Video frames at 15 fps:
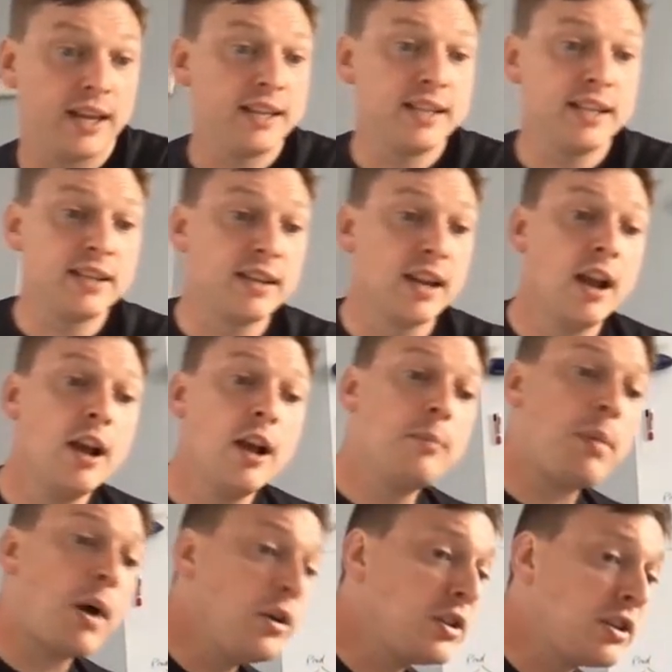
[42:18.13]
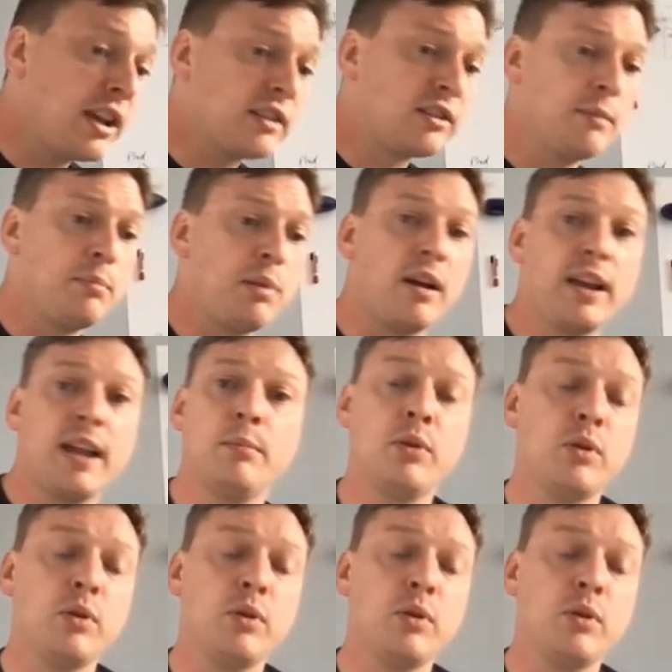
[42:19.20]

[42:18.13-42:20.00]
This is Postgres can plug in,